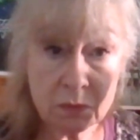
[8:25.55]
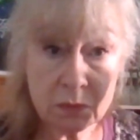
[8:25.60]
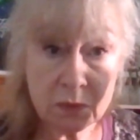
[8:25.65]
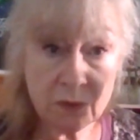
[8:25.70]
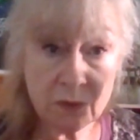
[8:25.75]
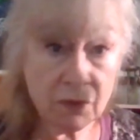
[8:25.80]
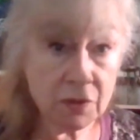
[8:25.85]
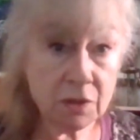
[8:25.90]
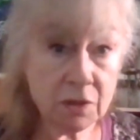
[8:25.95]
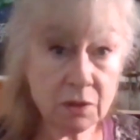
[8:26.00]

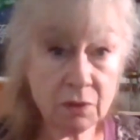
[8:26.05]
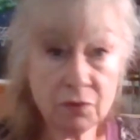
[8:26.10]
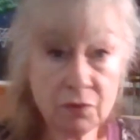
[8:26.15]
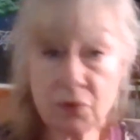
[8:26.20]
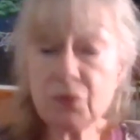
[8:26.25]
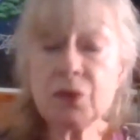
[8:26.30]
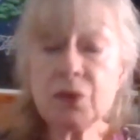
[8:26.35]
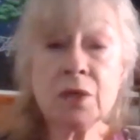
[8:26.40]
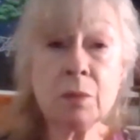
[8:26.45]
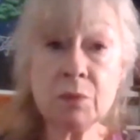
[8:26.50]
If it's
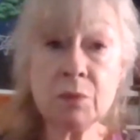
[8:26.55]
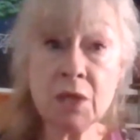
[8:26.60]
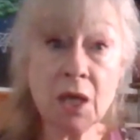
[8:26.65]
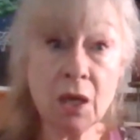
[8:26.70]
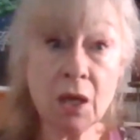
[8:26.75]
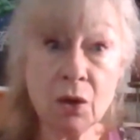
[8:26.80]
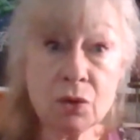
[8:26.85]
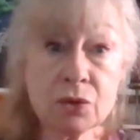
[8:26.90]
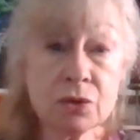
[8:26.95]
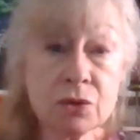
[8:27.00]
for somebody
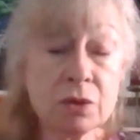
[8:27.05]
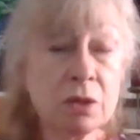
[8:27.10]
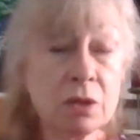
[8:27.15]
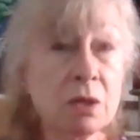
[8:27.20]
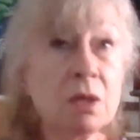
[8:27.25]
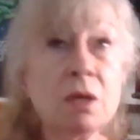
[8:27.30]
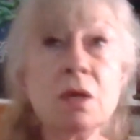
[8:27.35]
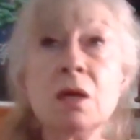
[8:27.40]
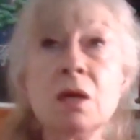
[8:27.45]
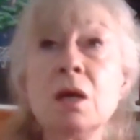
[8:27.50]
else,
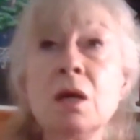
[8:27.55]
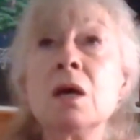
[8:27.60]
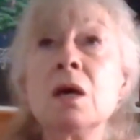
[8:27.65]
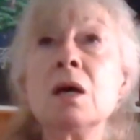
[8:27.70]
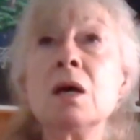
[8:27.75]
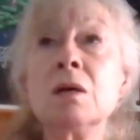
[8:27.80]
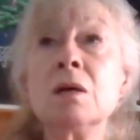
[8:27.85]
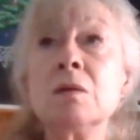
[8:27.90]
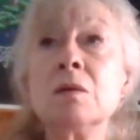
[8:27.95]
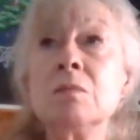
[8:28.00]

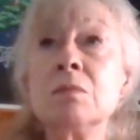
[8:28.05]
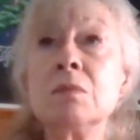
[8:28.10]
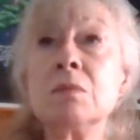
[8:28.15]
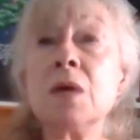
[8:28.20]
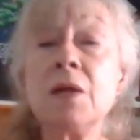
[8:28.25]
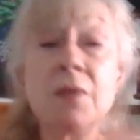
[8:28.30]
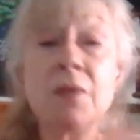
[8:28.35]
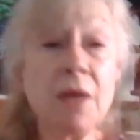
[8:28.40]
and